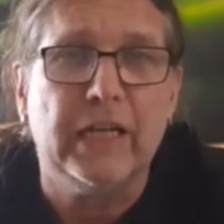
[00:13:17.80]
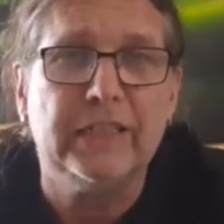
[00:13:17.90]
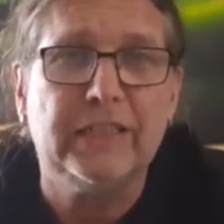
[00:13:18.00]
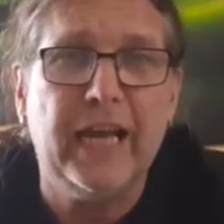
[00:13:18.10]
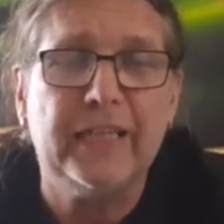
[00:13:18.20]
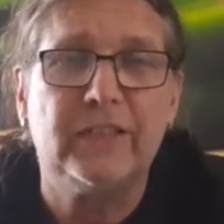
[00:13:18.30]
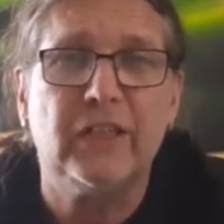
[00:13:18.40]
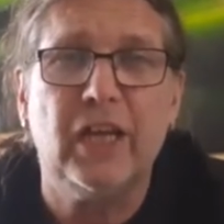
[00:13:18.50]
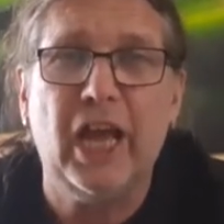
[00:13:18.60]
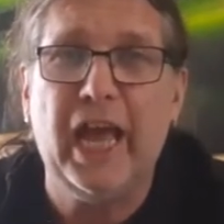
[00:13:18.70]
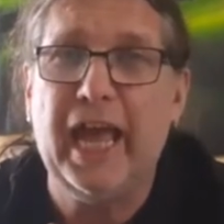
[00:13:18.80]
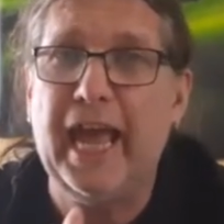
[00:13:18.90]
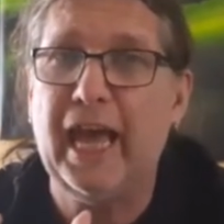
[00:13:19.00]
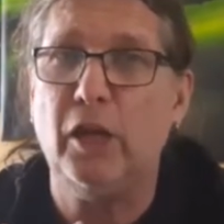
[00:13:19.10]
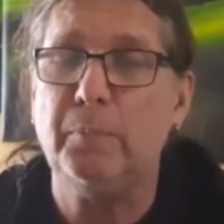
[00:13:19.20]
that
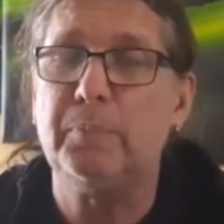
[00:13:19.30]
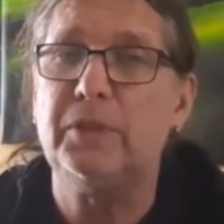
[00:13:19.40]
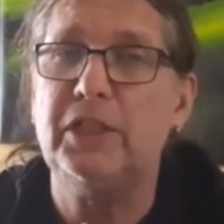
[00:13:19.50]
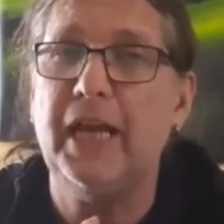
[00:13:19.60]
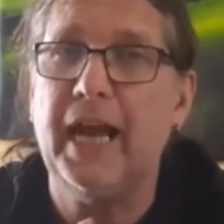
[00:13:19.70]
help the